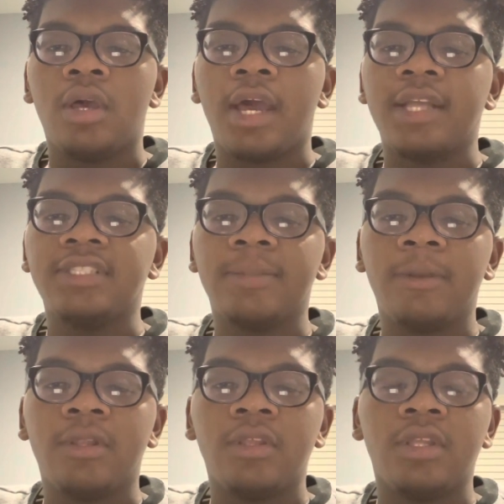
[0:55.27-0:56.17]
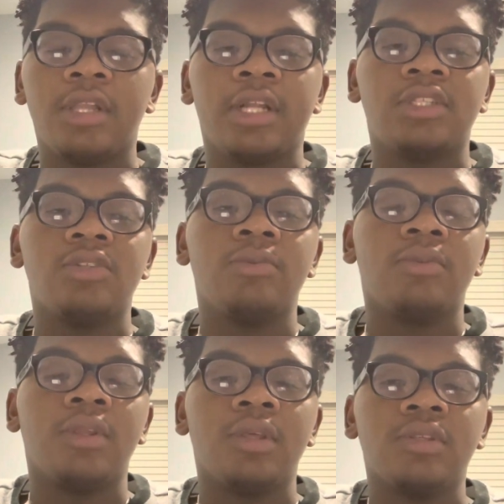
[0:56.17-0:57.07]
I typically like to do
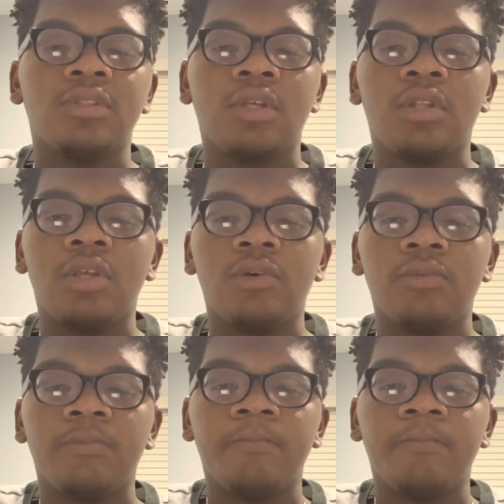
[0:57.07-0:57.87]
things alone.